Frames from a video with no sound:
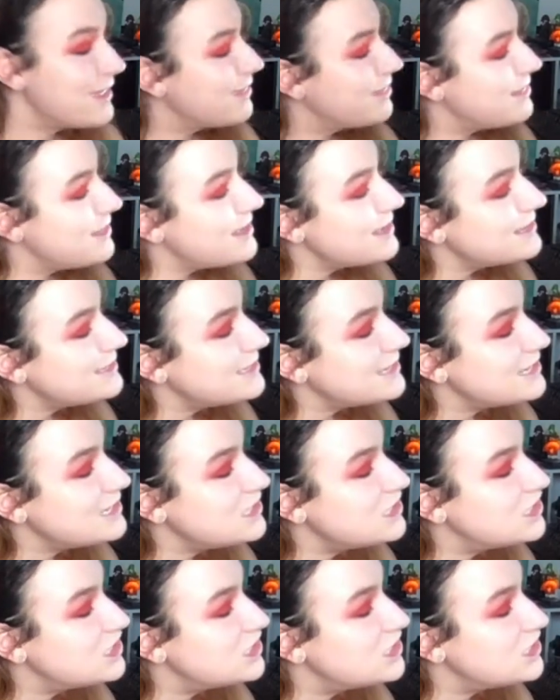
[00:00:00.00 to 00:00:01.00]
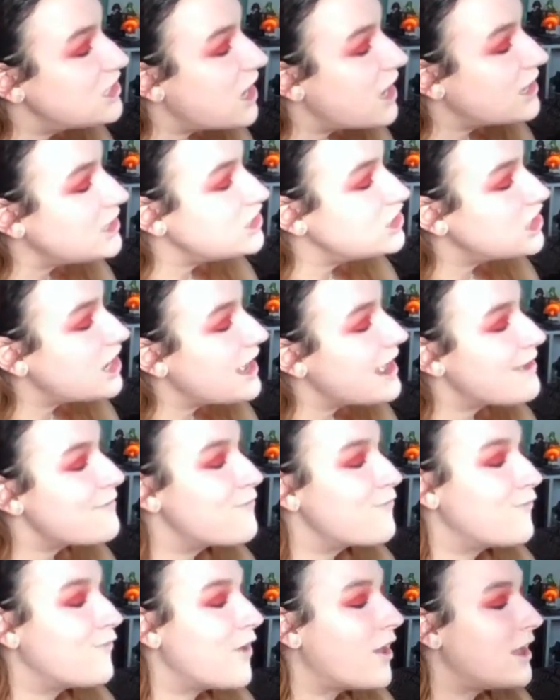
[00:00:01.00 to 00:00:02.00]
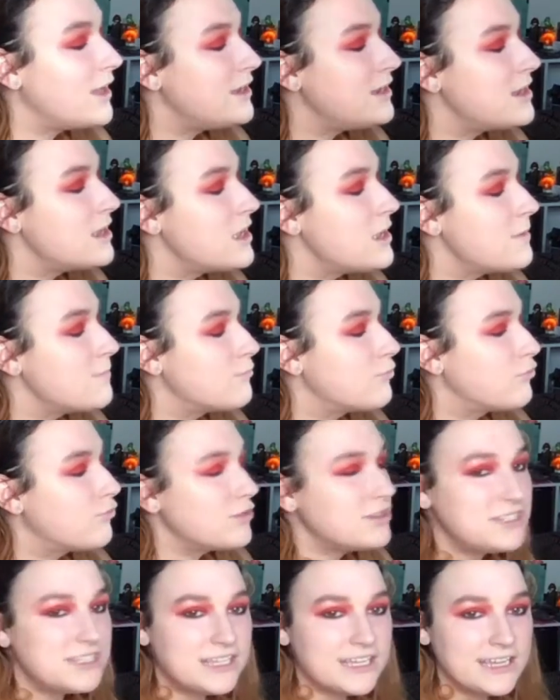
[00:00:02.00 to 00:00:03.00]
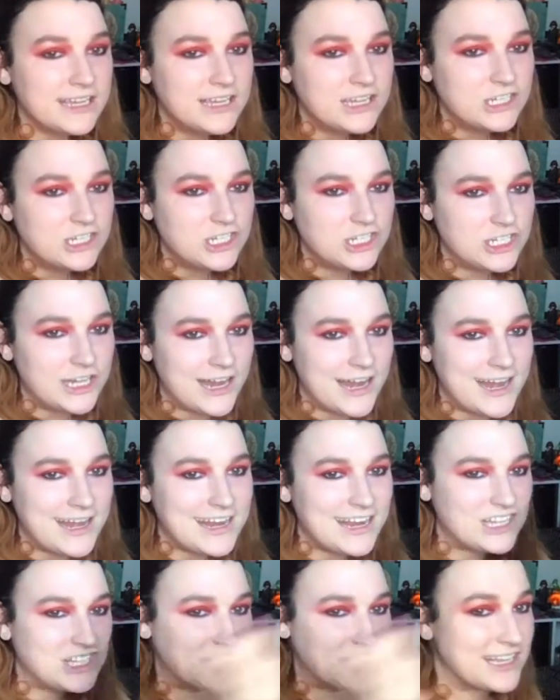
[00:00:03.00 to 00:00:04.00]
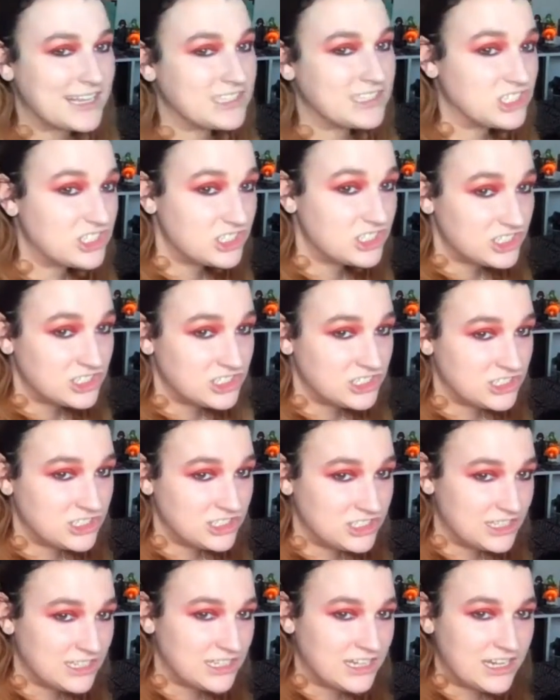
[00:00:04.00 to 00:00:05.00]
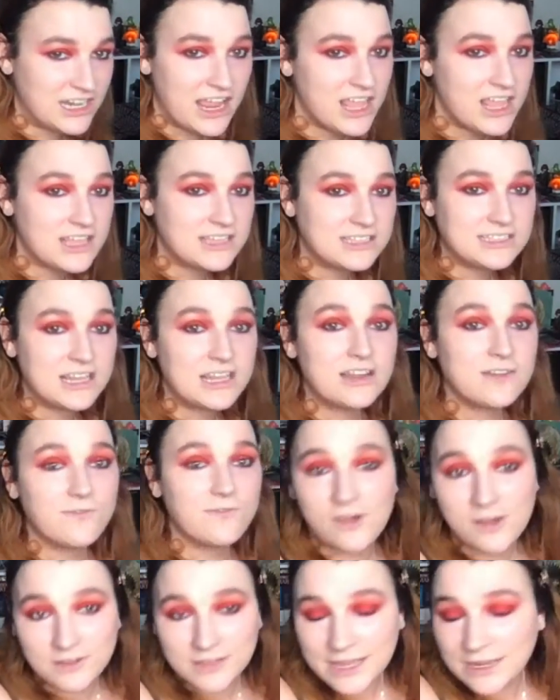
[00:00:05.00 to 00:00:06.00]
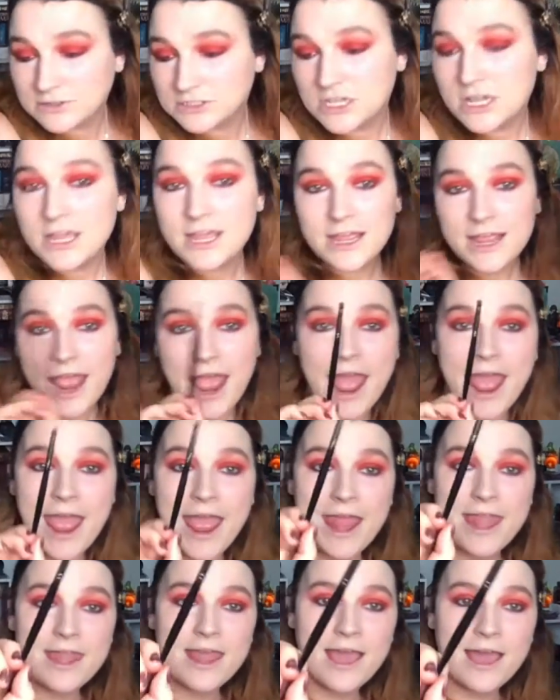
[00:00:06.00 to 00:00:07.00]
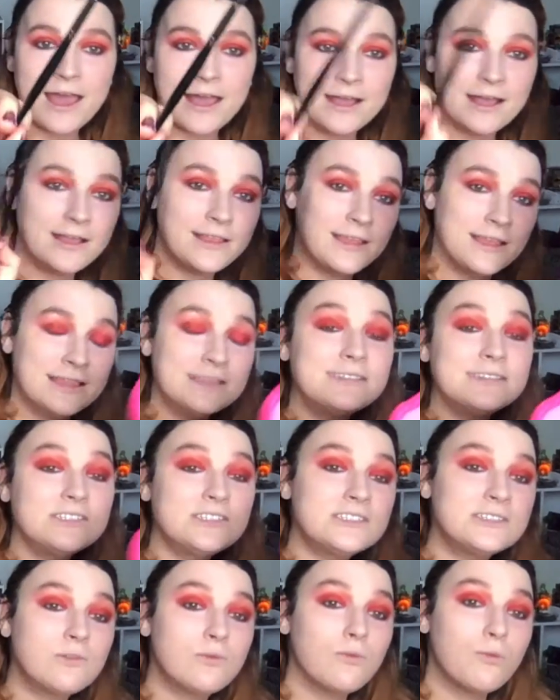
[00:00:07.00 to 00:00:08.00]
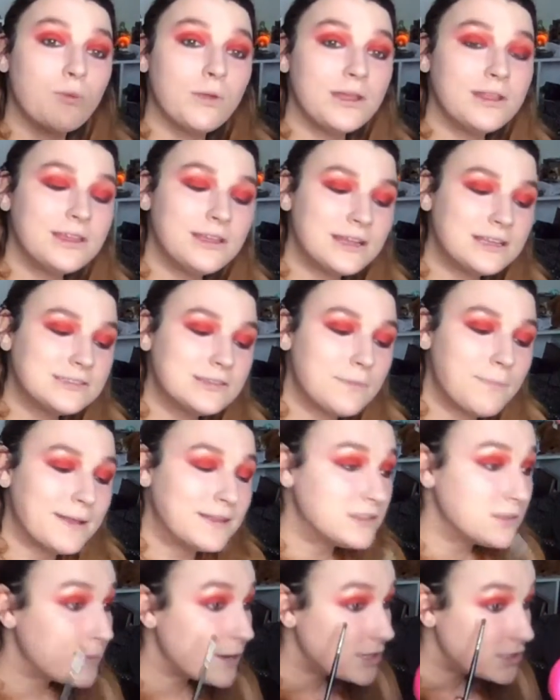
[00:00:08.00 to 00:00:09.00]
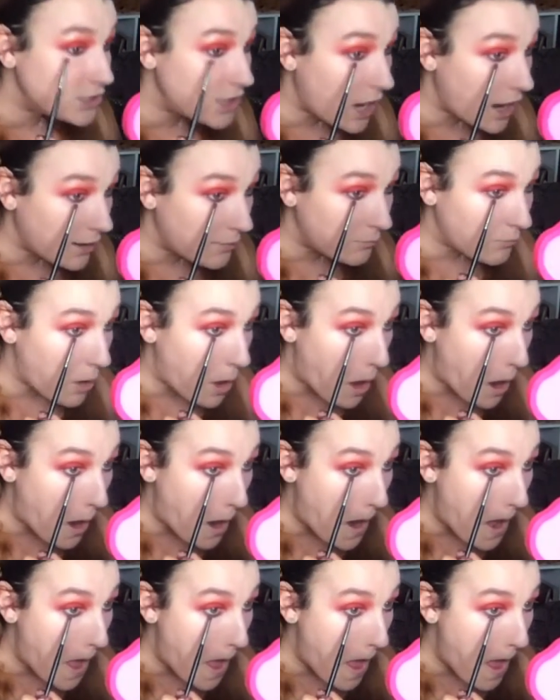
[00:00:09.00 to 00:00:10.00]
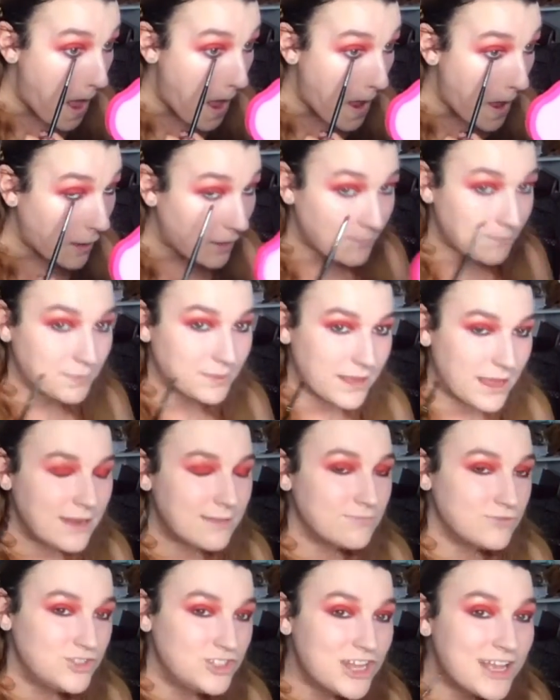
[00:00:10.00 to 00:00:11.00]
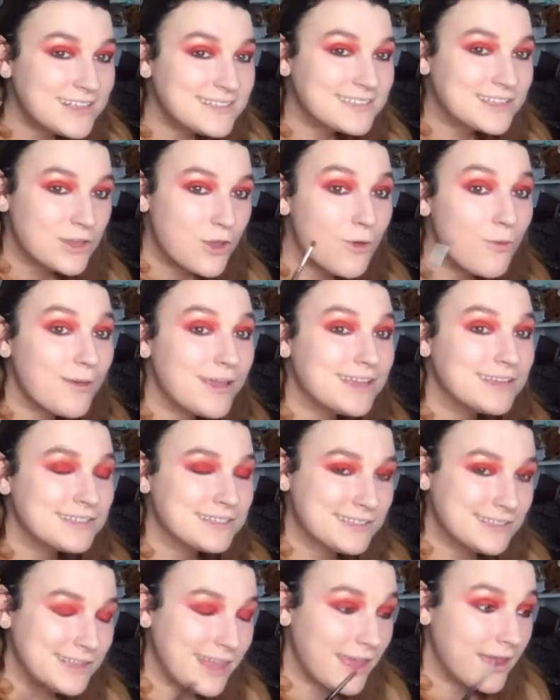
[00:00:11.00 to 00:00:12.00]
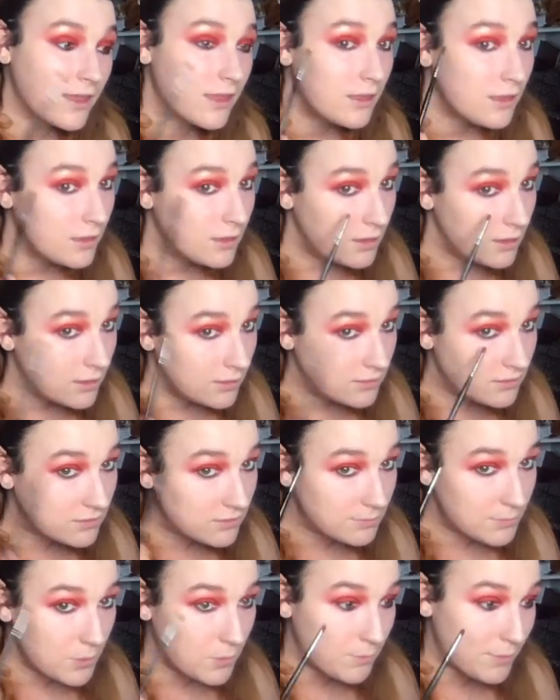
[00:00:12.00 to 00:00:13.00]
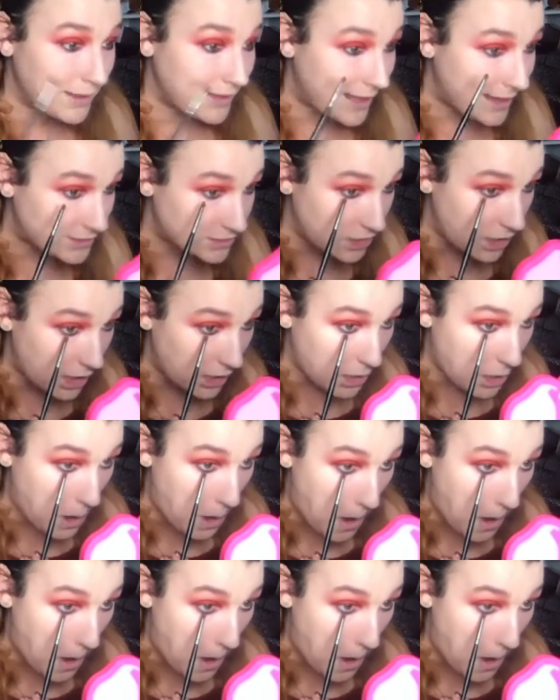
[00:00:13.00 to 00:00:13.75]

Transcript: This is such a fun, pretty shade. It just has a sh Nike's ton of fallout. And this is just a really nice little pencil brush. And, uh, and I'm just going to like smoke my lash line.